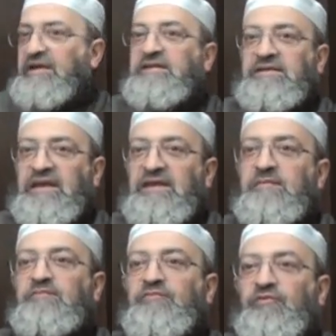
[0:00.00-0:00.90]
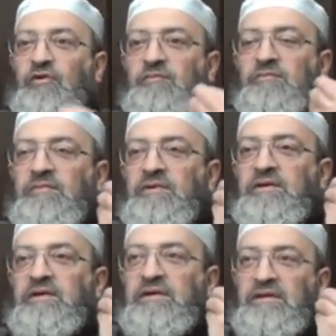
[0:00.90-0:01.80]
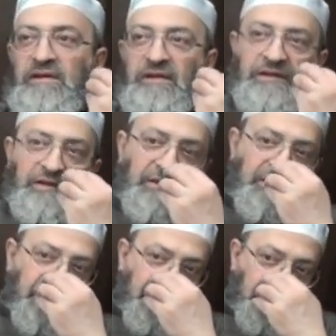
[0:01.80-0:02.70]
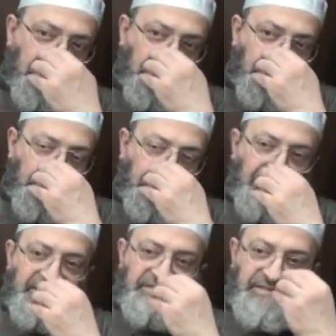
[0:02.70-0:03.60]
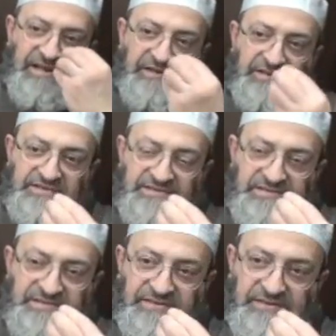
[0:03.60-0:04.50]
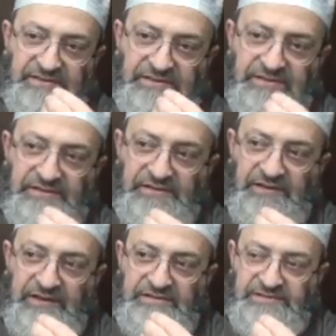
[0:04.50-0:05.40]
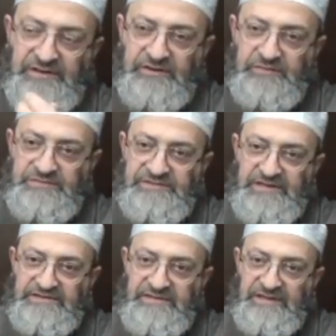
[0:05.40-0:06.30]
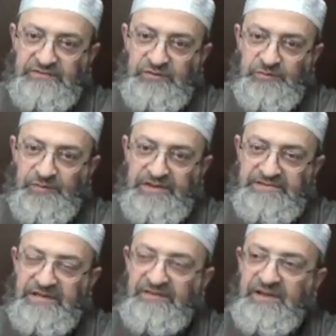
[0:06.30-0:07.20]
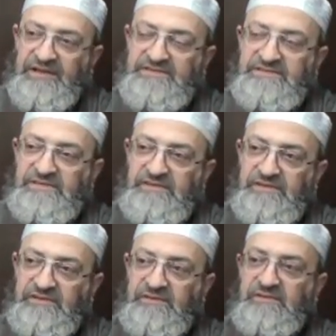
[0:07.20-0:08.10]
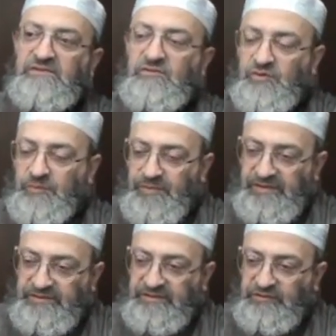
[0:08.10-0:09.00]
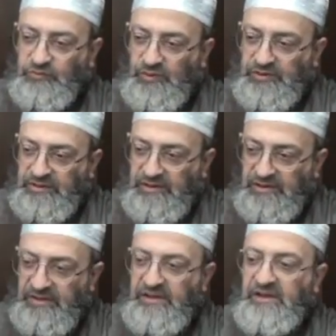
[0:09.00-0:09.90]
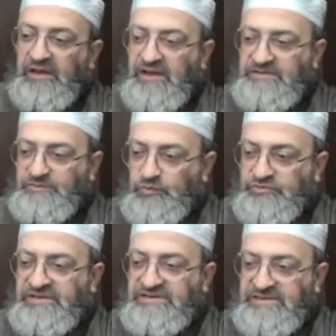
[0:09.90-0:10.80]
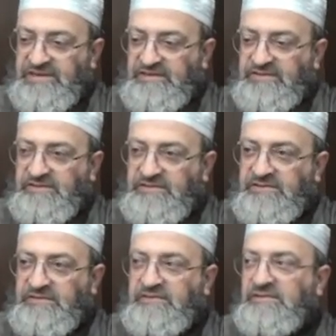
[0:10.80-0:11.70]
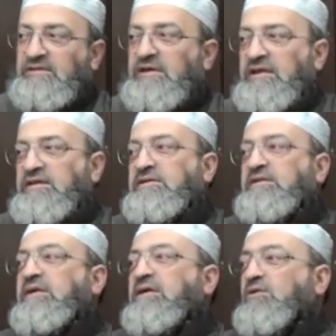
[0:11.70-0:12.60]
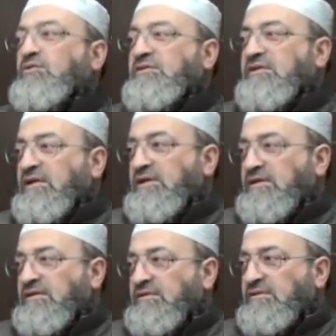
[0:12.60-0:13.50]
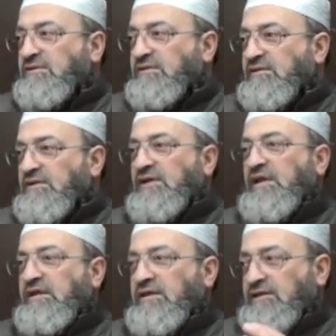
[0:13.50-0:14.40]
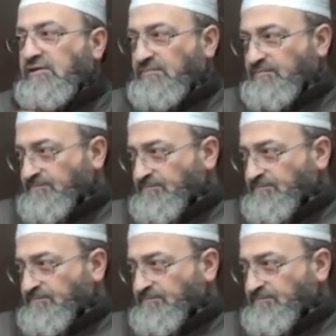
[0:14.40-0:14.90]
It came from a status, a circumstance that took place, and that is repenting to Allah, as Musa said, Inna hudna ilayk,